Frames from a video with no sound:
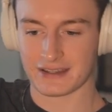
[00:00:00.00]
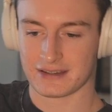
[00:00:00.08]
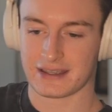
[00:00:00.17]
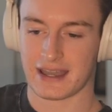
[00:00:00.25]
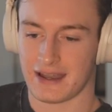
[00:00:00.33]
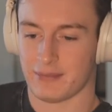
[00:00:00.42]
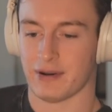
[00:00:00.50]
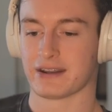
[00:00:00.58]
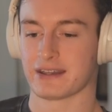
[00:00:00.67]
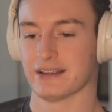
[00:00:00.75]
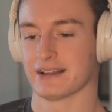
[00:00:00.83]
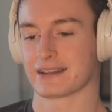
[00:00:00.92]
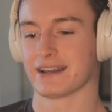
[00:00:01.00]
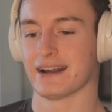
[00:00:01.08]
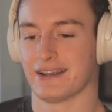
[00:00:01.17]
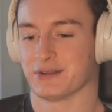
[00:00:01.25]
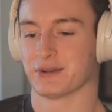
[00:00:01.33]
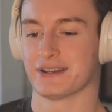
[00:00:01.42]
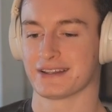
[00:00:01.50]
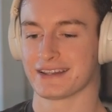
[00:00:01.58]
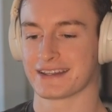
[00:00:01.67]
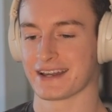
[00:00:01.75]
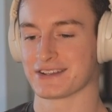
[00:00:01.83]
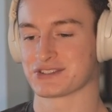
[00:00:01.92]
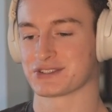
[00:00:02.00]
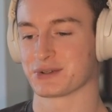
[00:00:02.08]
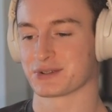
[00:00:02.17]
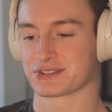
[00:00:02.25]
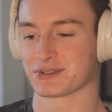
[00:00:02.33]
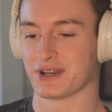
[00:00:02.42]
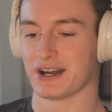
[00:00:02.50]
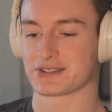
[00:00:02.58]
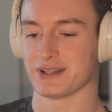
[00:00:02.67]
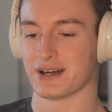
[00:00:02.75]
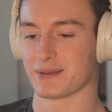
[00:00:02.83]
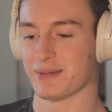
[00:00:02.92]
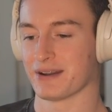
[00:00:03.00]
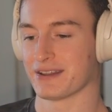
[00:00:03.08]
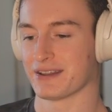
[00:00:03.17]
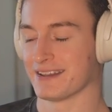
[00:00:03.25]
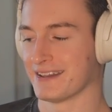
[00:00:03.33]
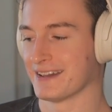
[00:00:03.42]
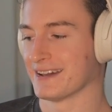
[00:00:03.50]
yeah, buddy, like yeah, I do it. He kind of just so so nonchalant about it.